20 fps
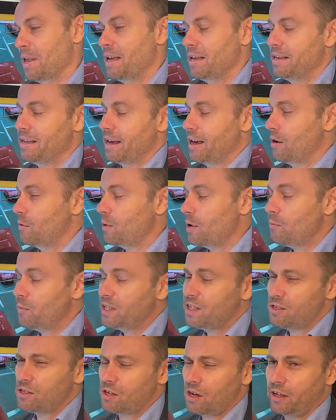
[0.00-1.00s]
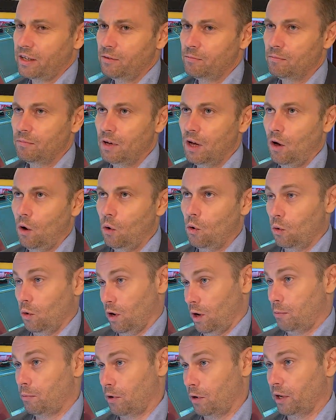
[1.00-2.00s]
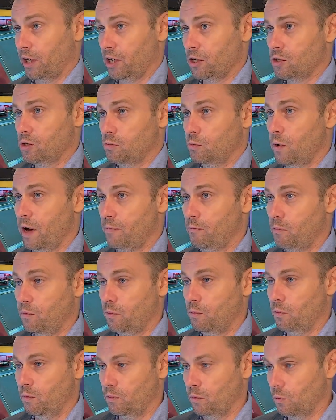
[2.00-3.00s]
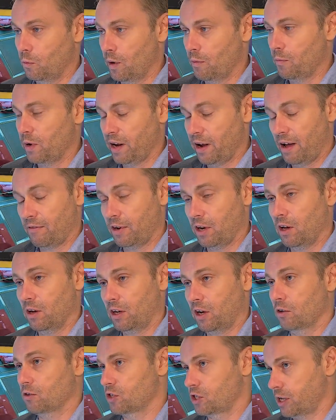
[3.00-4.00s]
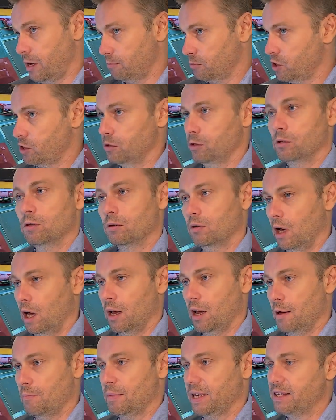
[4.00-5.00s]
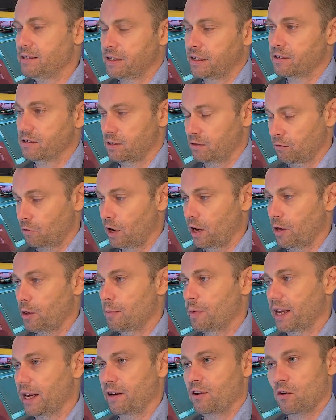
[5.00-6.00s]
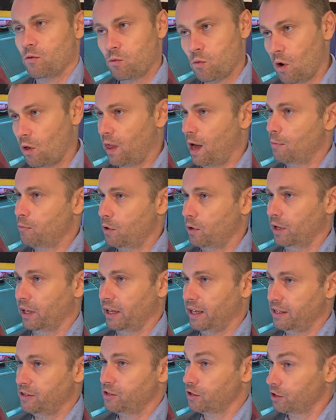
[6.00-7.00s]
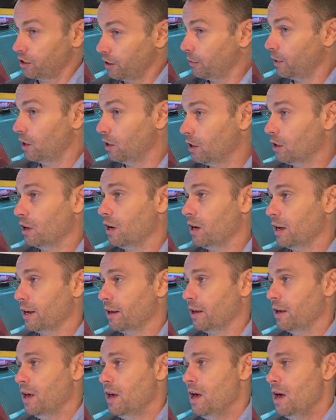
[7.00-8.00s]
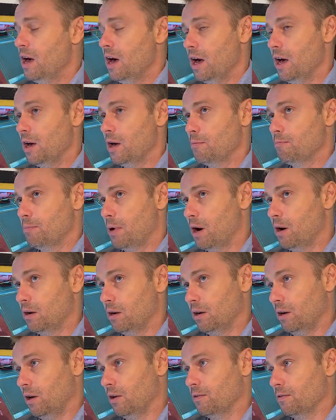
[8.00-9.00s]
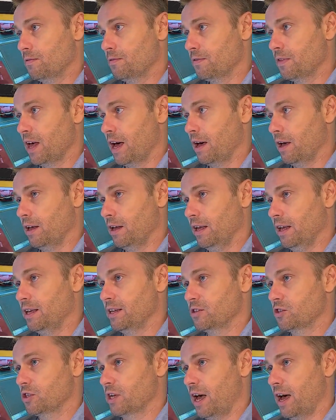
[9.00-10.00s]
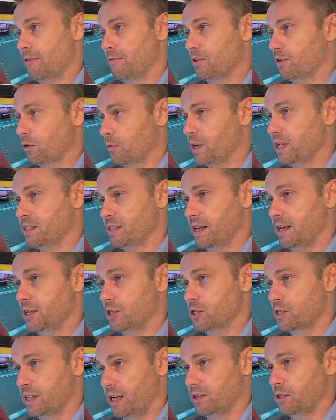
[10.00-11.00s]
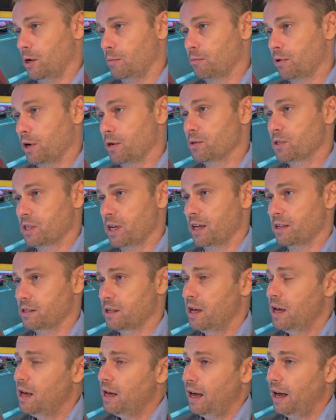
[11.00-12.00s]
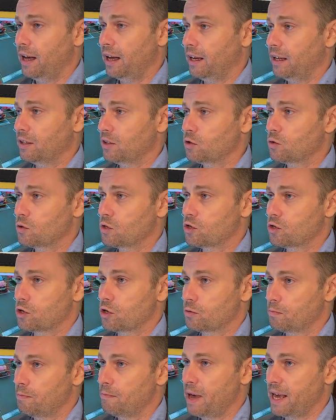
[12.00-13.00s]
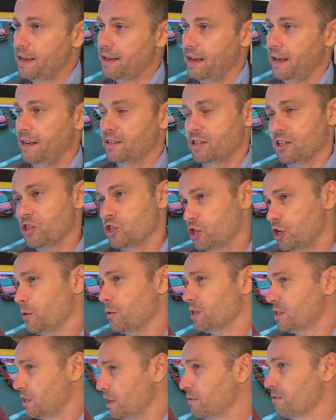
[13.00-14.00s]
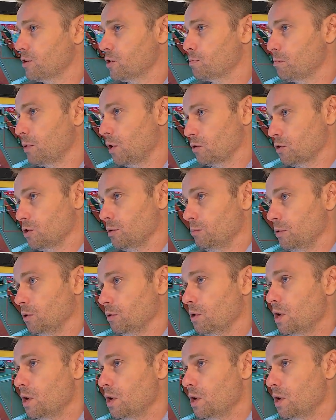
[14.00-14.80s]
Yeah, when we design all our products, when we're having our conceptual meetings right at the beginning of what that product needs to do and look like, part of that is to have a 3-stage setup process and to make it as intuitive as possible,